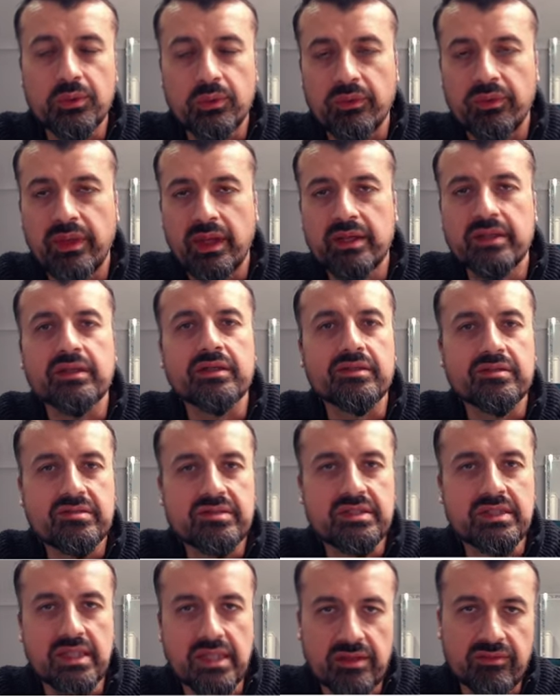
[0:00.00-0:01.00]
you'll then
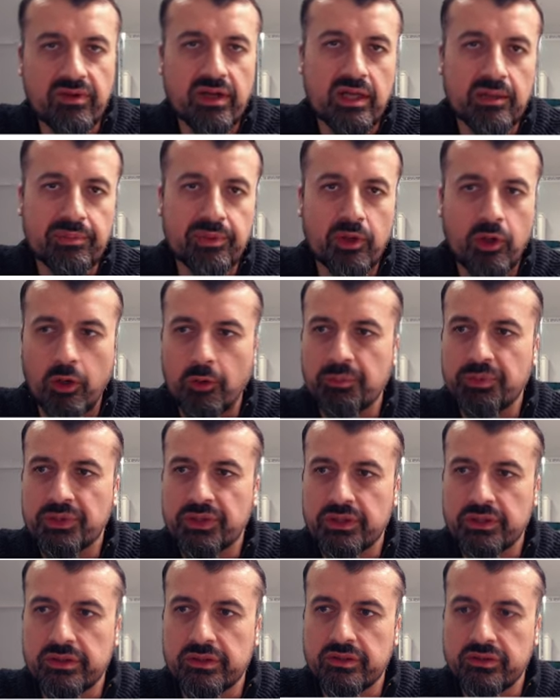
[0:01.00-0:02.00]
see the developer
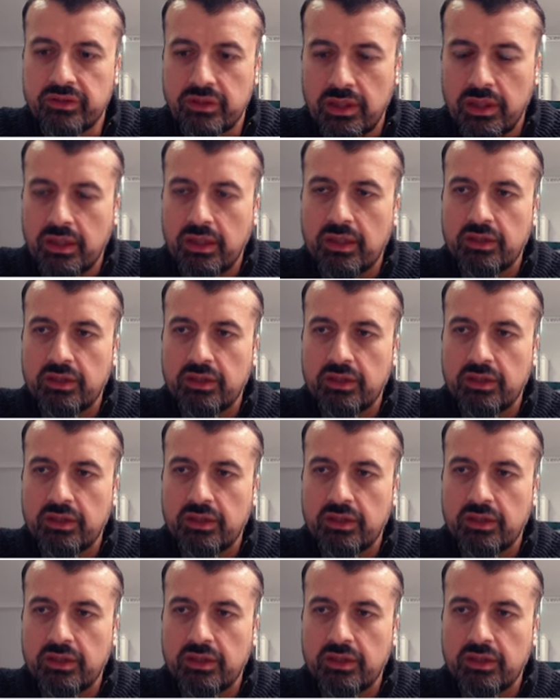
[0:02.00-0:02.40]
options.